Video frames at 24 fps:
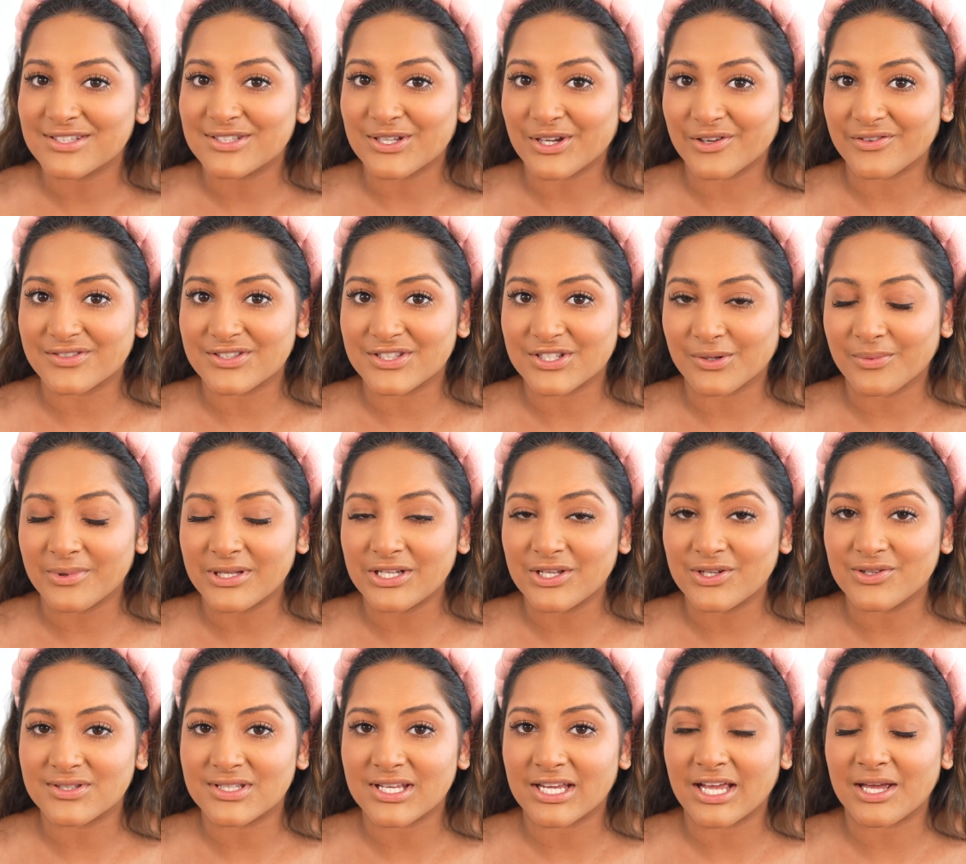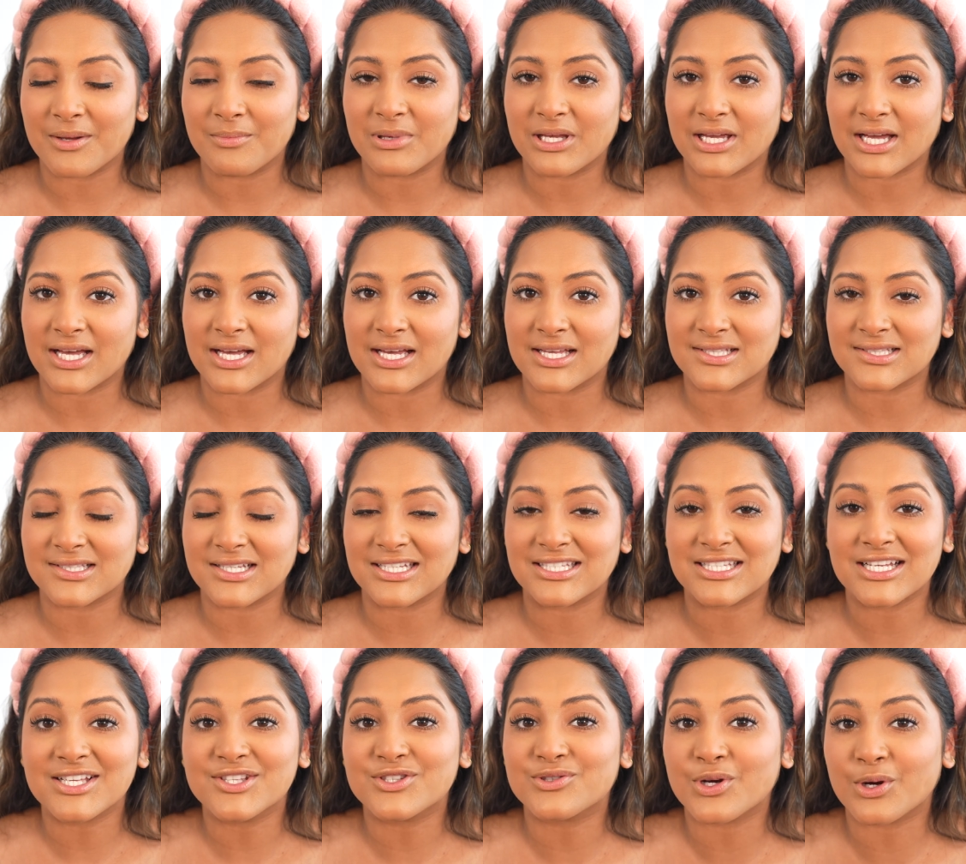So I've still been using it because it
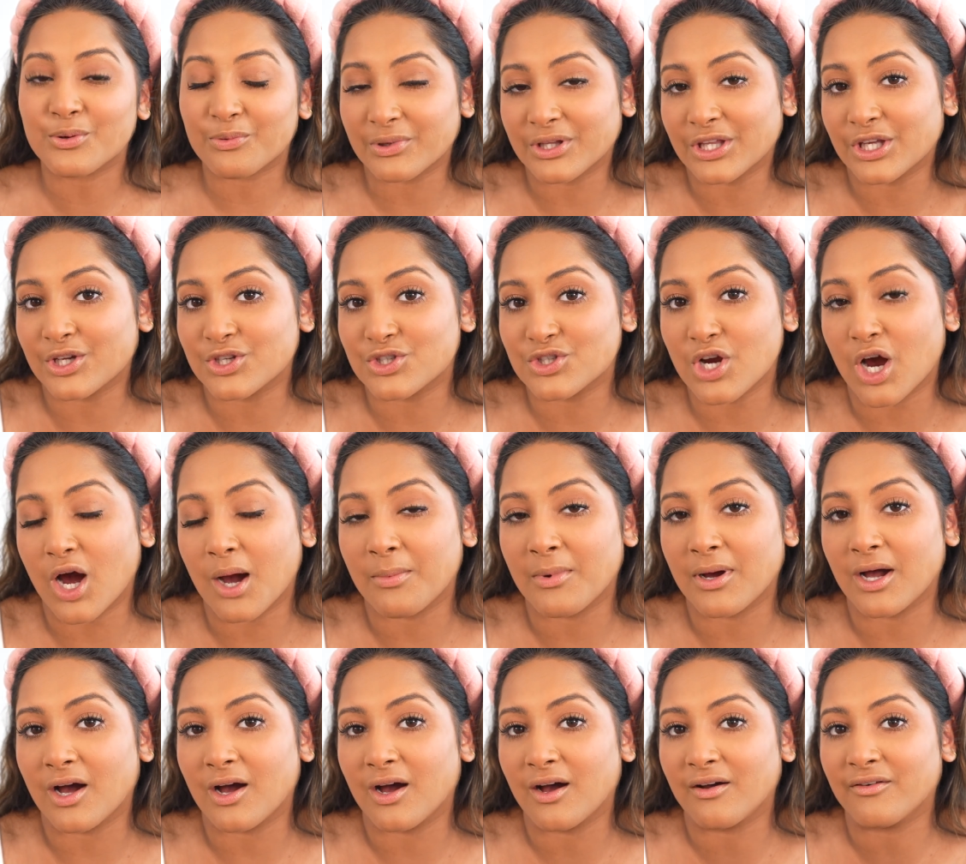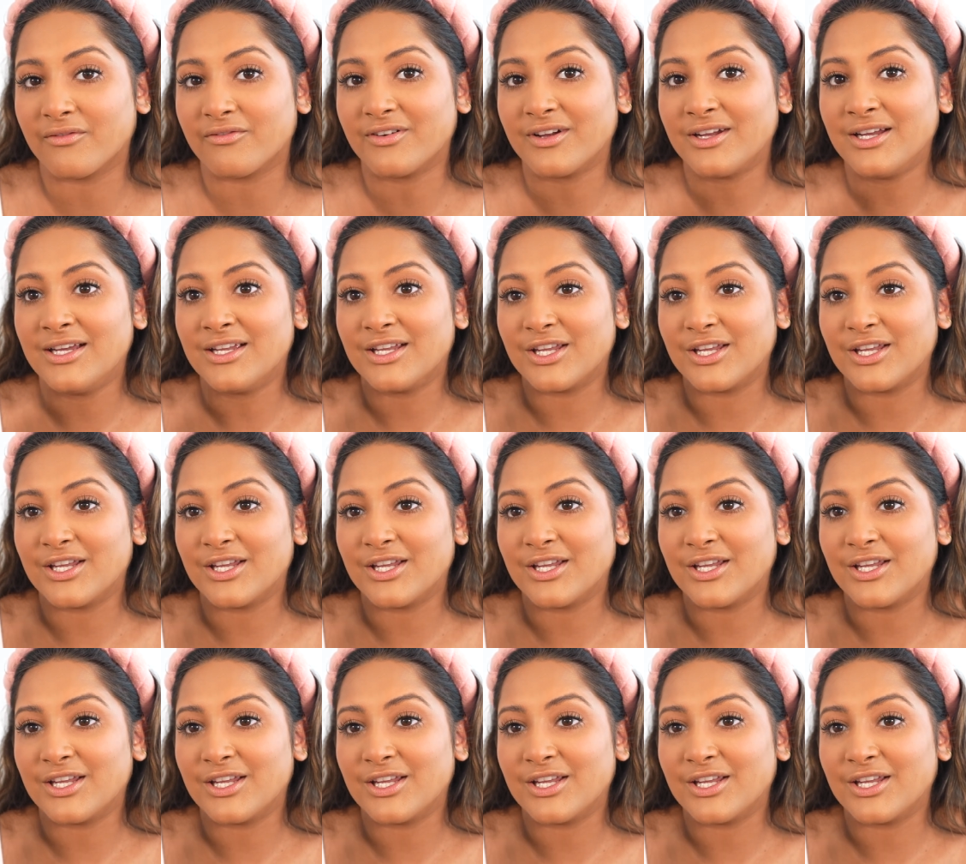does a really good job of,